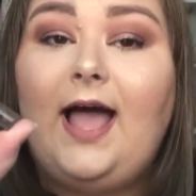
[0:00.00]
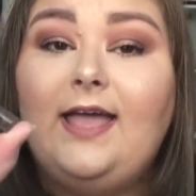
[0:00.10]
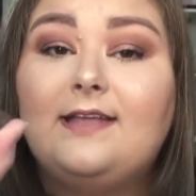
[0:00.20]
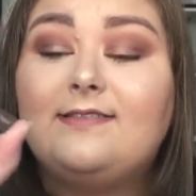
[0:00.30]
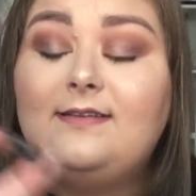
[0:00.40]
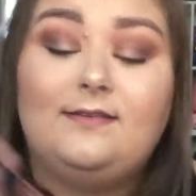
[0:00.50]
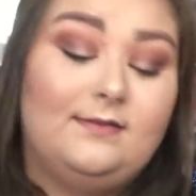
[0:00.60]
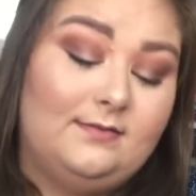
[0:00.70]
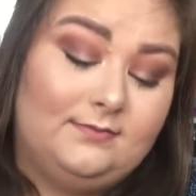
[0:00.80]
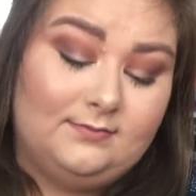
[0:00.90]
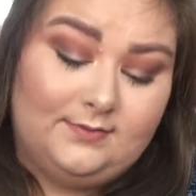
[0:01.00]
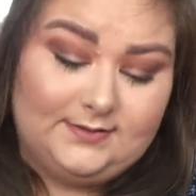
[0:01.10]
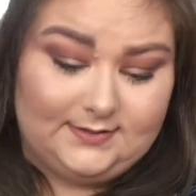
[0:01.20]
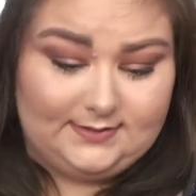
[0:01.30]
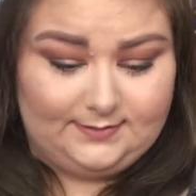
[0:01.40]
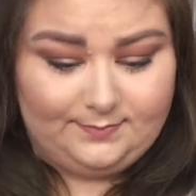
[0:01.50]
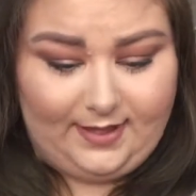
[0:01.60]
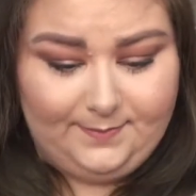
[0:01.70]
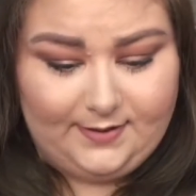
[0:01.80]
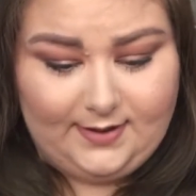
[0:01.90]
It's in, what is this, in
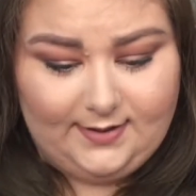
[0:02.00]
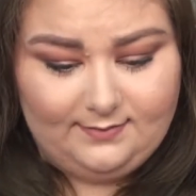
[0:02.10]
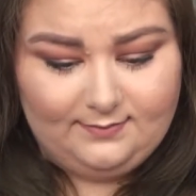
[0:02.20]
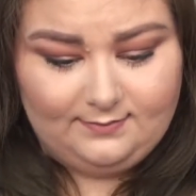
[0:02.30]
apricot?